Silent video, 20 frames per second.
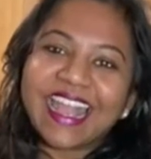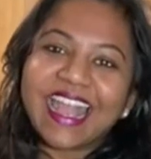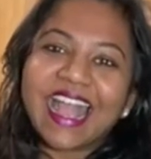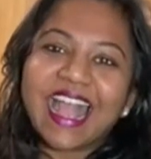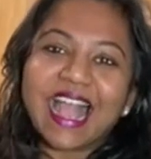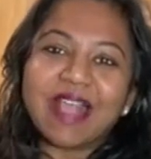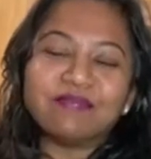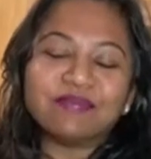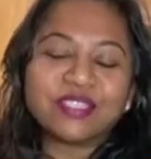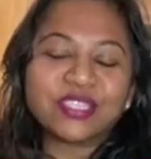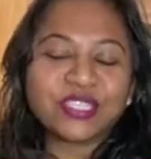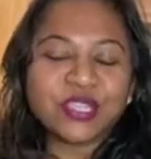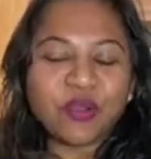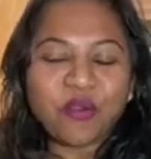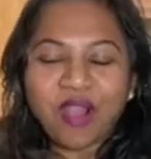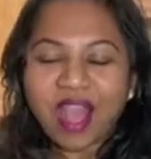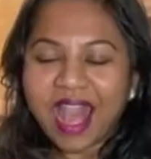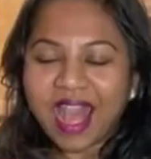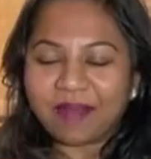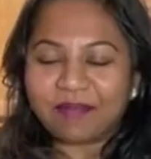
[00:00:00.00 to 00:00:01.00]
I'm so
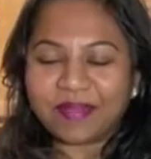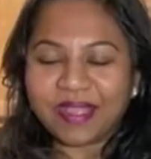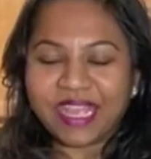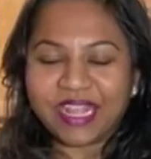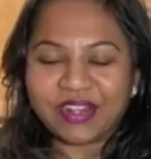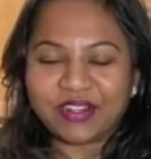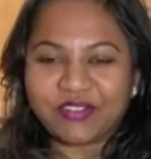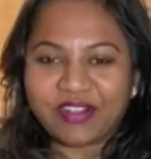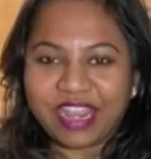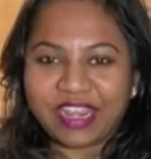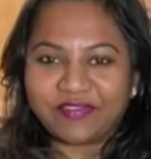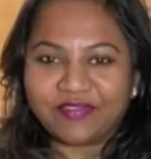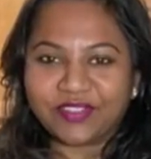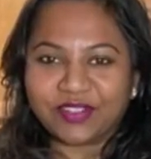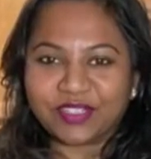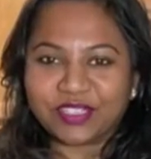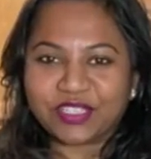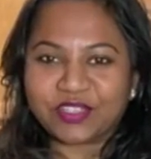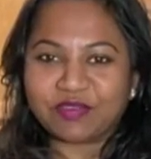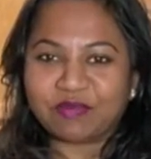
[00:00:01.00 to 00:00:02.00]
happy and grateful
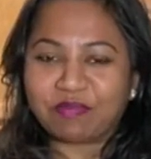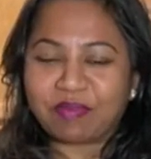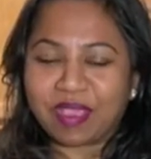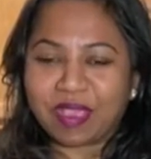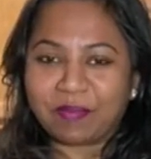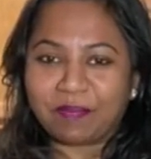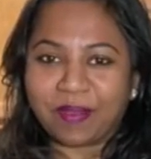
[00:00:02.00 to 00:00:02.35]
to be a